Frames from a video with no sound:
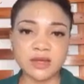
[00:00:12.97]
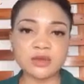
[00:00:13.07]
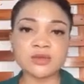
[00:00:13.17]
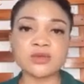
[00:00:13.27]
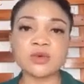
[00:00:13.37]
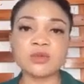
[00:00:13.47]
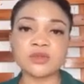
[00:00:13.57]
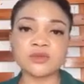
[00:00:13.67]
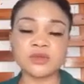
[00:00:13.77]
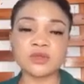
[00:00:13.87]
Thank you so
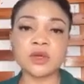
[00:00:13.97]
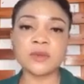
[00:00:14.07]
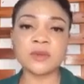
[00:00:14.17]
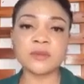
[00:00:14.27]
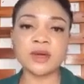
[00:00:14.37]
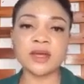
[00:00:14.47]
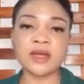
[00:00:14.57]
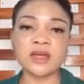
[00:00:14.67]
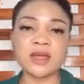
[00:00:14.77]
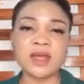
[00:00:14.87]
much for stopping
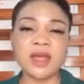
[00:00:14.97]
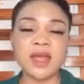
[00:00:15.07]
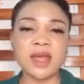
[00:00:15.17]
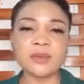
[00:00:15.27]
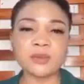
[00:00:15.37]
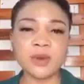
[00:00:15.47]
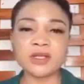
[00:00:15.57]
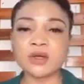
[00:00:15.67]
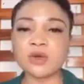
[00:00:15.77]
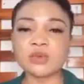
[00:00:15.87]
by. I pray
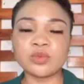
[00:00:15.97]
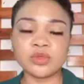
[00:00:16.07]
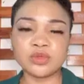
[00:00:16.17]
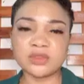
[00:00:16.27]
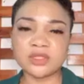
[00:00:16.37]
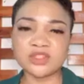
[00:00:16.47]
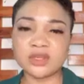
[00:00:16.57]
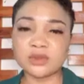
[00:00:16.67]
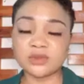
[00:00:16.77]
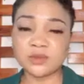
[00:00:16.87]
that God will use this
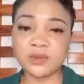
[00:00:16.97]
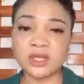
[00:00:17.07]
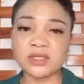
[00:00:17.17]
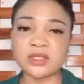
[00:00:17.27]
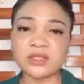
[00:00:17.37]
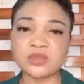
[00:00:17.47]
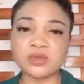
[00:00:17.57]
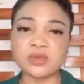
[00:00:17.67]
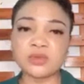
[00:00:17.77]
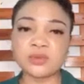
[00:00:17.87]
channel to minister to
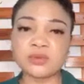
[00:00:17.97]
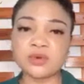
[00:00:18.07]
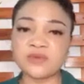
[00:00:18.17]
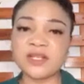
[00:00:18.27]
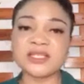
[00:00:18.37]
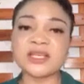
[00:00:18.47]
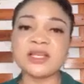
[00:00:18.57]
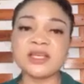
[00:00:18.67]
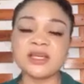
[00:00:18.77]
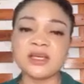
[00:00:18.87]
you
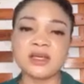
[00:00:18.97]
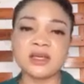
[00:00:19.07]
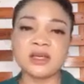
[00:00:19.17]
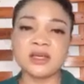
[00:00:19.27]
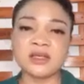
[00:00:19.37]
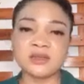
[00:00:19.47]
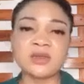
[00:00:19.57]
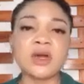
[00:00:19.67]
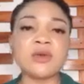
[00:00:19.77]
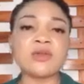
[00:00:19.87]
prophetically, to
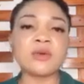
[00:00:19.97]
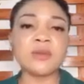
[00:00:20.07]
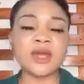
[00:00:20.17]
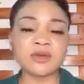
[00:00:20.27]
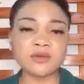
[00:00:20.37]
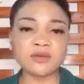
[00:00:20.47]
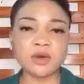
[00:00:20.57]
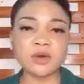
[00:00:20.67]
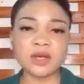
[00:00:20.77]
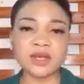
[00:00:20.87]
tell you the mind of
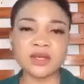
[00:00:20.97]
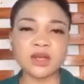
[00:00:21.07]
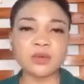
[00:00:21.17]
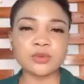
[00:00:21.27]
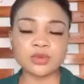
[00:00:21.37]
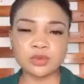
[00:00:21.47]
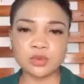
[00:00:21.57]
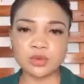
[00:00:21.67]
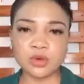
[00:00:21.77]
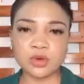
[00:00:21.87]
God and help you
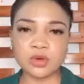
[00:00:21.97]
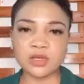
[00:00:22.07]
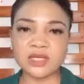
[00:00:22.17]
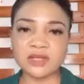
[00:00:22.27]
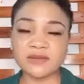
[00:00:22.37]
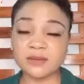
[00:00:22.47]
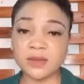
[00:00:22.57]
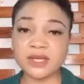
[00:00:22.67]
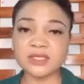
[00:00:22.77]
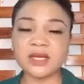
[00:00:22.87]
know God even
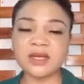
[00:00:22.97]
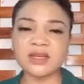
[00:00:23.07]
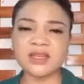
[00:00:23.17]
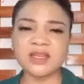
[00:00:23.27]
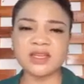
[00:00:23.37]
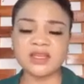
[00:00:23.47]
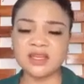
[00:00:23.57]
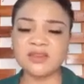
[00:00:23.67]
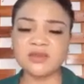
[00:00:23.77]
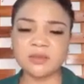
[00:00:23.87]
better
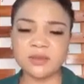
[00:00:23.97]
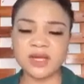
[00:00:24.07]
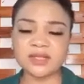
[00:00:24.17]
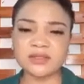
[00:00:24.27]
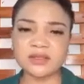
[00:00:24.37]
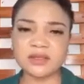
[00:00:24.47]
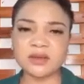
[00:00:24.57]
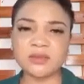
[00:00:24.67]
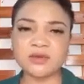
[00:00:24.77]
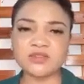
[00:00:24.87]
in the mighty
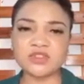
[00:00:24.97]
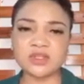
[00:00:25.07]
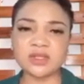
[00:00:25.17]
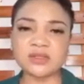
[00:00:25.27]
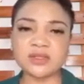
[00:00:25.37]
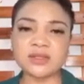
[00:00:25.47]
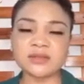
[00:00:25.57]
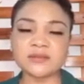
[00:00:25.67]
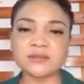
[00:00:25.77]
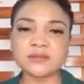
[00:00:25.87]
name of
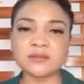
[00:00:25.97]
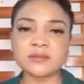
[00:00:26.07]
Jesus.